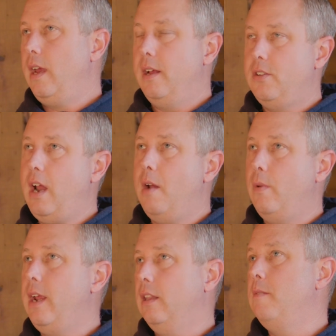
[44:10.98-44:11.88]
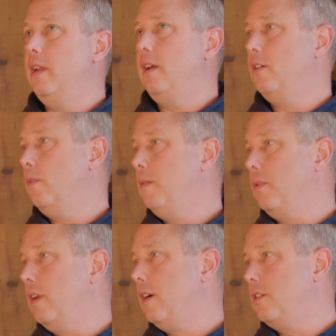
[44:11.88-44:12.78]
Yeah, it's not rate limiting to
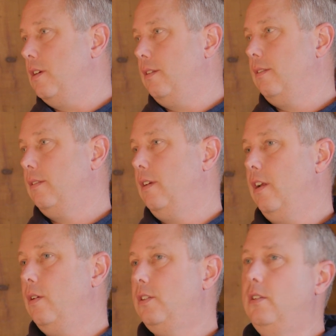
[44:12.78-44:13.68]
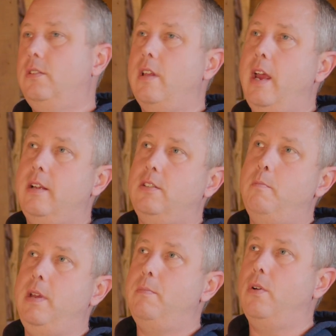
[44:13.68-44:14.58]
reproduction. It's just
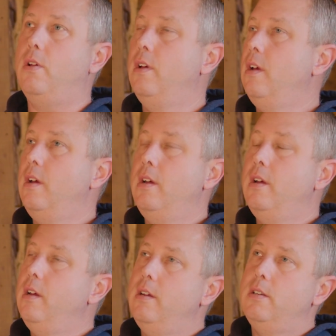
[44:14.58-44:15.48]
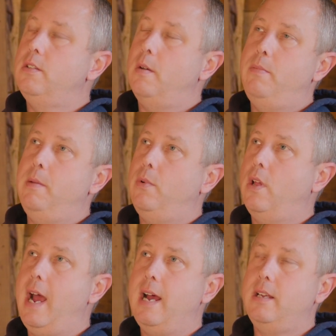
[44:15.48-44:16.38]
like some people
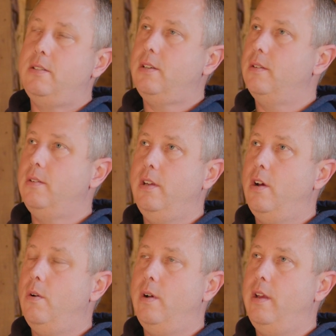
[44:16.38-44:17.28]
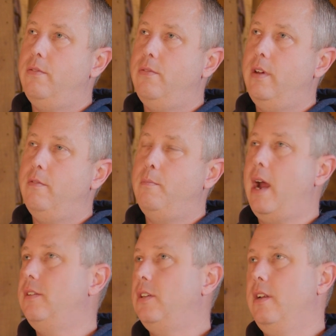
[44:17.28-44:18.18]
ask,
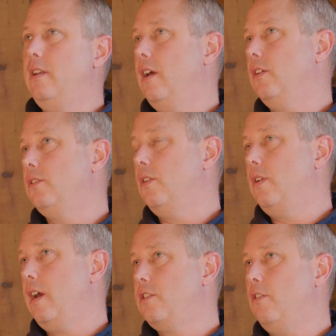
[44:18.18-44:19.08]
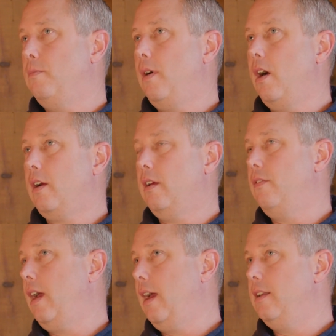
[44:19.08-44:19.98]
if bison in Yellowstone National
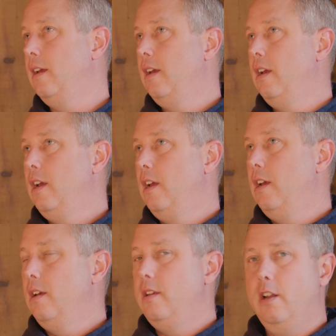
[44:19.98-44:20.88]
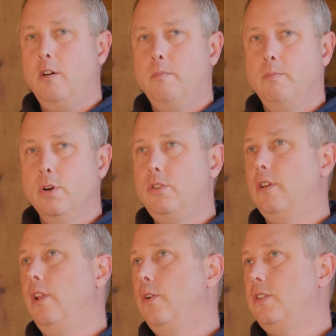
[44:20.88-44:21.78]
Park have had,
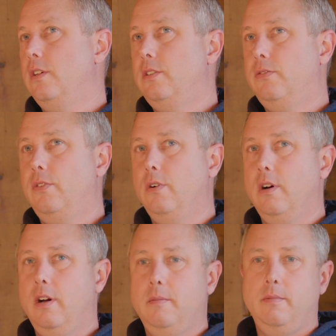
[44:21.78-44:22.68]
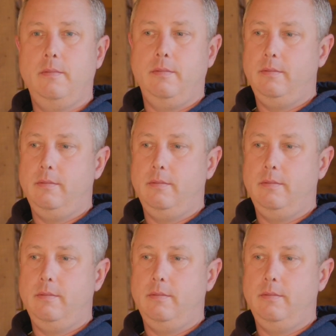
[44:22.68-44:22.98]
brucellosis for,